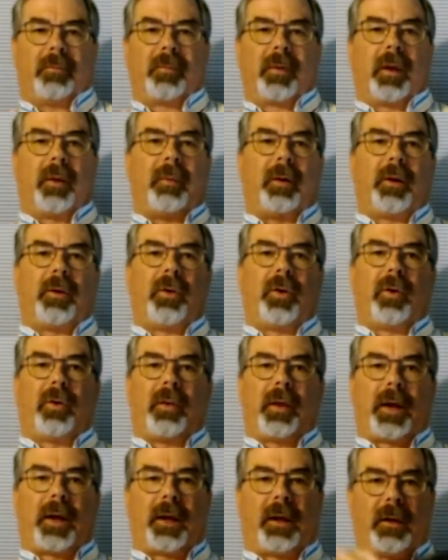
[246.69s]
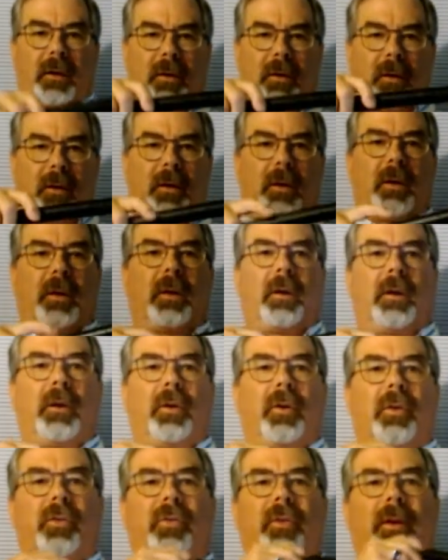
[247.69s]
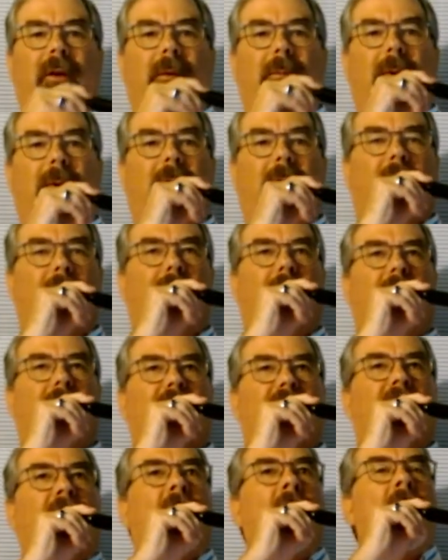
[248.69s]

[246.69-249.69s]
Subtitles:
and we do that using the bag. Watch.